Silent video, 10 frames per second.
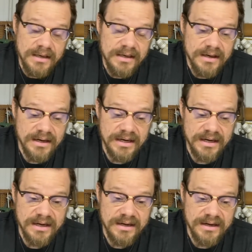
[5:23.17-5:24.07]

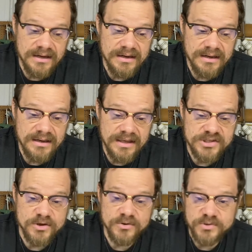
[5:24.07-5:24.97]
And
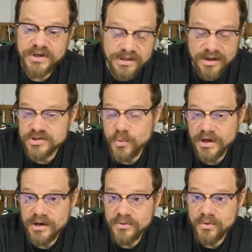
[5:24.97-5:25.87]
so to a young
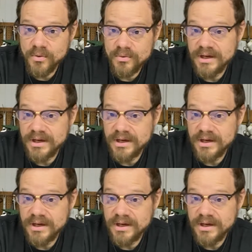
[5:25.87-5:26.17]
20-year-old,